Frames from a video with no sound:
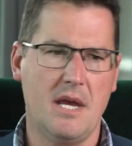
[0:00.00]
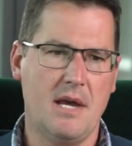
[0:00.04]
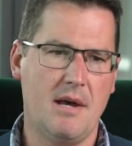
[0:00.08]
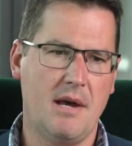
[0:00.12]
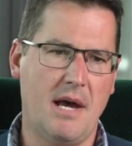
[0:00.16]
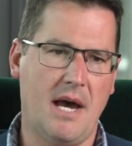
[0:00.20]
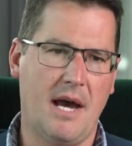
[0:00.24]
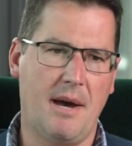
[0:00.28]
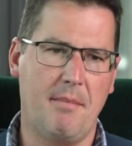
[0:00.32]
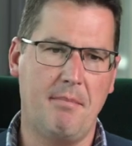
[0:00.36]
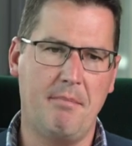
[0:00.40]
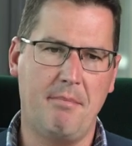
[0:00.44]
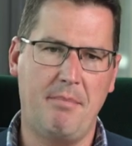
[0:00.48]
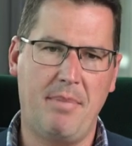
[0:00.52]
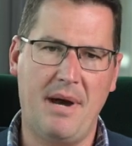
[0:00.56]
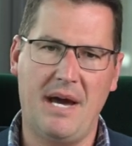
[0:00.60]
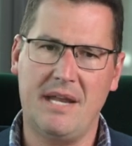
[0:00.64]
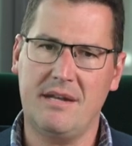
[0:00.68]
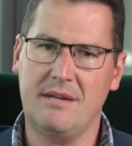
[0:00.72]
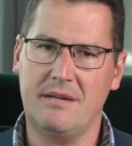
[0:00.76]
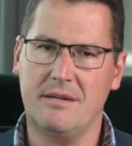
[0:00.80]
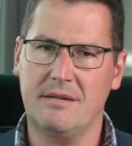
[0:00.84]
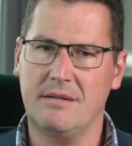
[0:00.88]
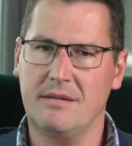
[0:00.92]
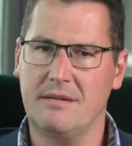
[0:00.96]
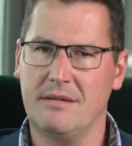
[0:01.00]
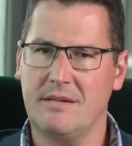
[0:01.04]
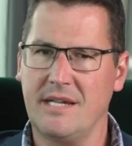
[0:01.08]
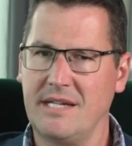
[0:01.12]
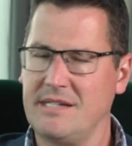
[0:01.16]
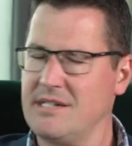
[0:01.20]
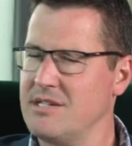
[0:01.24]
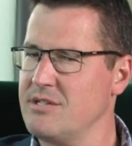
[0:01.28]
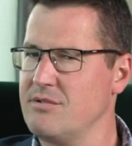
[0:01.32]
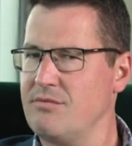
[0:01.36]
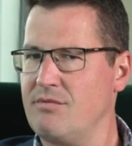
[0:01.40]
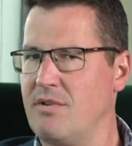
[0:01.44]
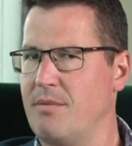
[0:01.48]
Um, but that
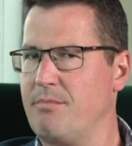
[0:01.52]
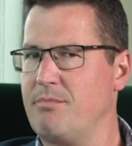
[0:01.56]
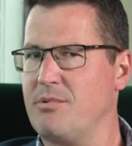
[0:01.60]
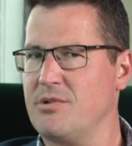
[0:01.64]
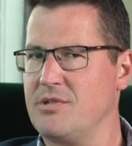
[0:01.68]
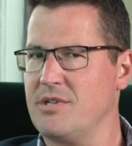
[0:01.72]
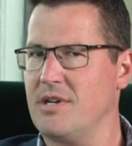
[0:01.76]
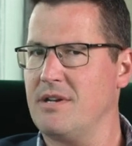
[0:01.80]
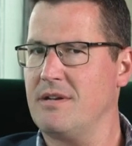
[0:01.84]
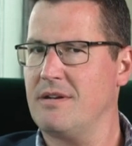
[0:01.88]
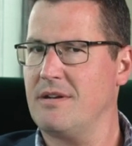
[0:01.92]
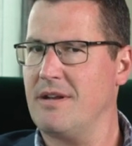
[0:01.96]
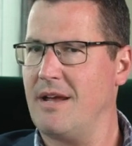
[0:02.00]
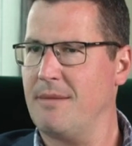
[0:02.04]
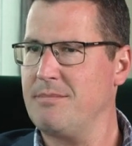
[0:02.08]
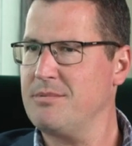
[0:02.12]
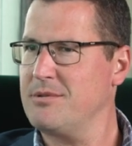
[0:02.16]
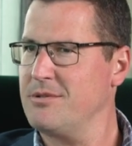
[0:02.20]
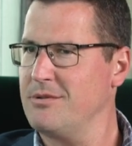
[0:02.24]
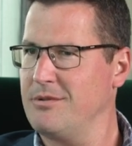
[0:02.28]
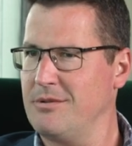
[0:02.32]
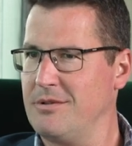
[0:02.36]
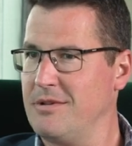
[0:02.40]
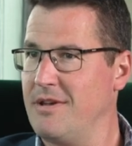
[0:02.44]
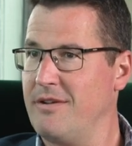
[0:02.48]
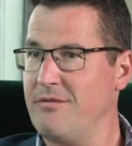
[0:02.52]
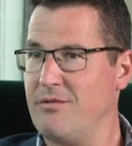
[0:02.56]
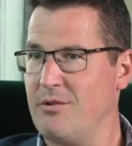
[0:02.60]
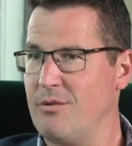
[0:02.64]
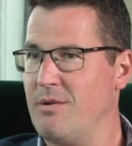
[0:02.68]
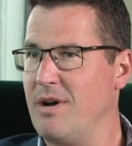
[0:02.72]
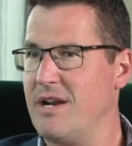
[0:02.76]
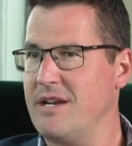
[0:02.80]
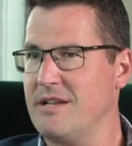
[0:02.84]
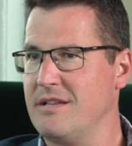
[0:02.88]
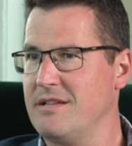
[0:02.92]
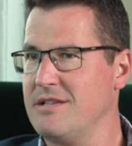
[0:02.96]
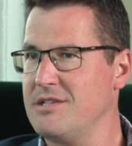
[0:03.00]
doesn't represent absolutely
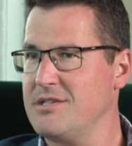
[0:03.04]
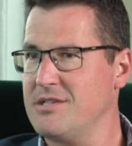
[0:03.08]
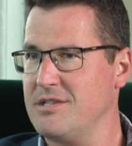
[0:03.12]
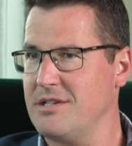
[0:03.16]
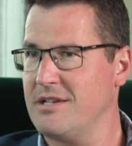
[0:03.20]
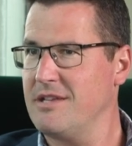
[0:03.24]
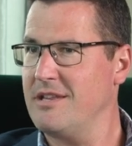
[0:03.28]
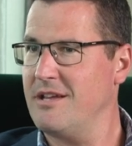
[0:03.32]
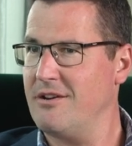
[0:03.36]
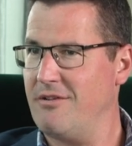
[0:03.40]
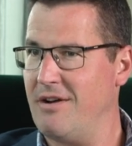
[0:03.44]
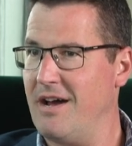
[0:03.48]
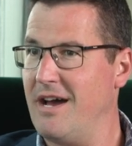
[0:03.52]
everyone in the city. There